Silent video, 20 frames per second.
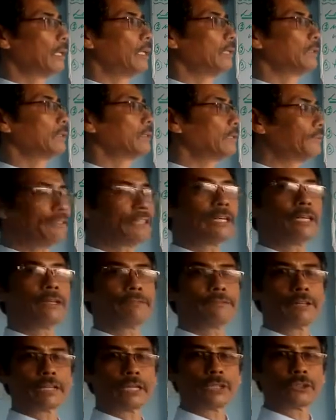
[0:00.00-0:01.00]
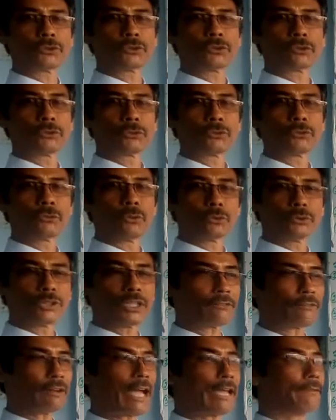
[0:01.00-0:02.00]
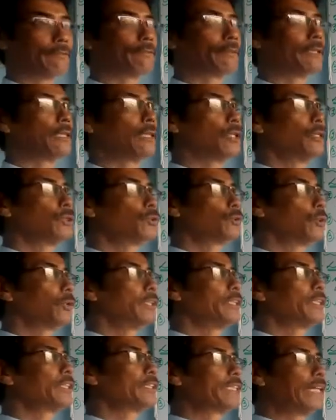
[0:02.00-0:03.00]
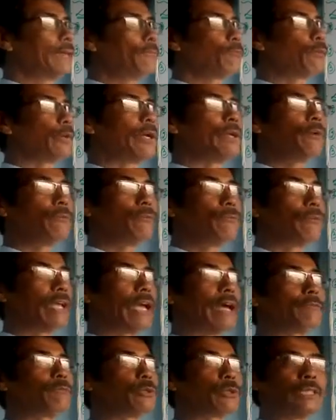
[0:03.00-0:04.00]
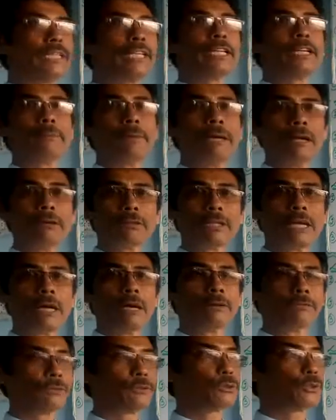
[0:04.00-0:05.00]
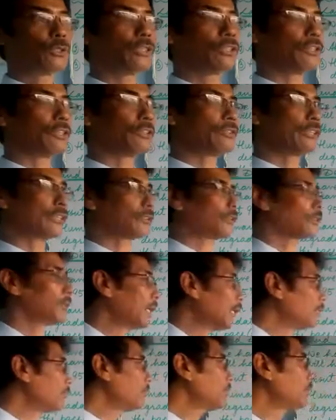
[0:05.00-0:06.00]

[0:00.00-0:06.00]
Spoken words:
difficult for us to survive. So in the same way, we have to think about our future generation. Now we'll